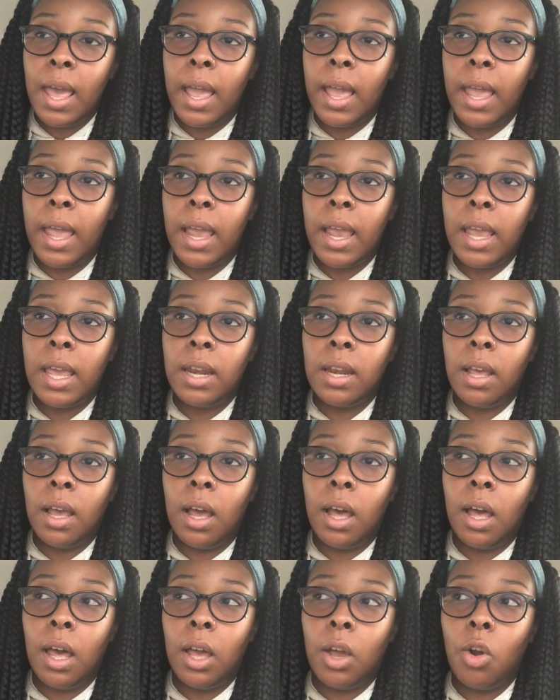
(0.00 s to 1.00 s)
and
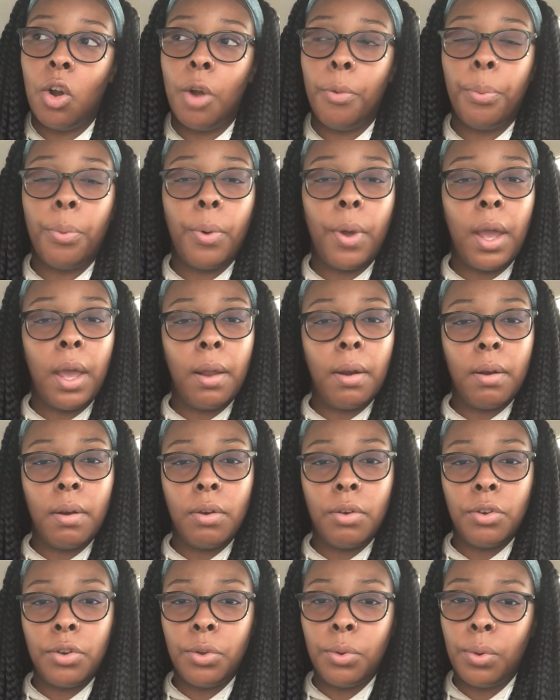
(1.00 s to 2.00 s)
incorporate
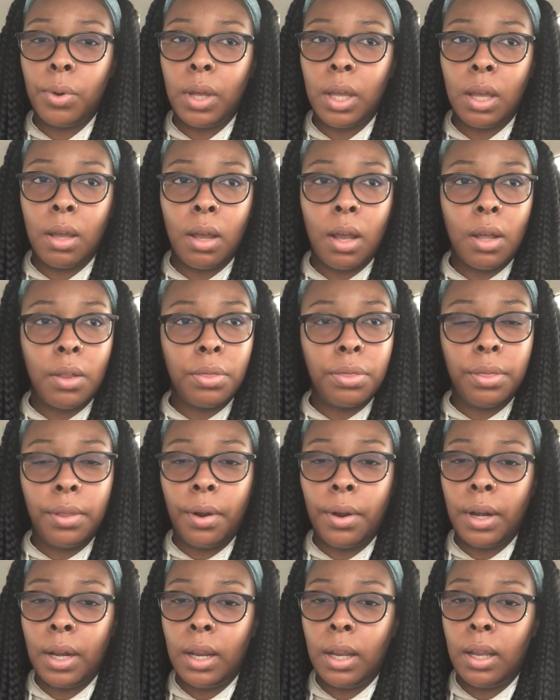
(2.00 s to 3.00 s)
doing
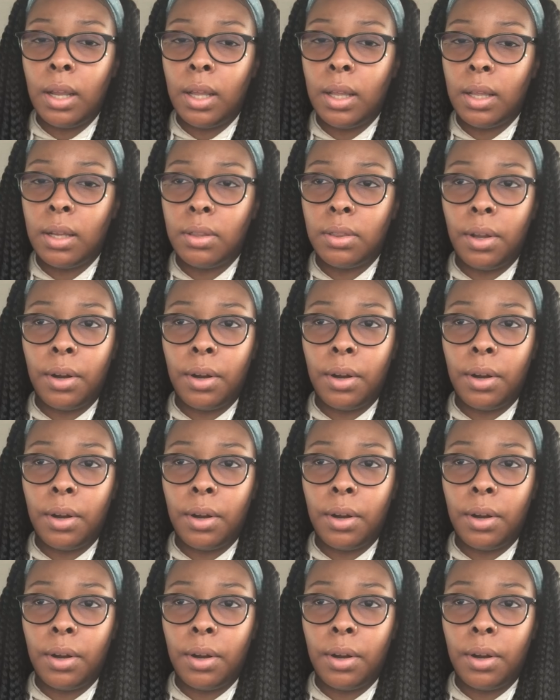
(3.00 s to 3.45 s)
30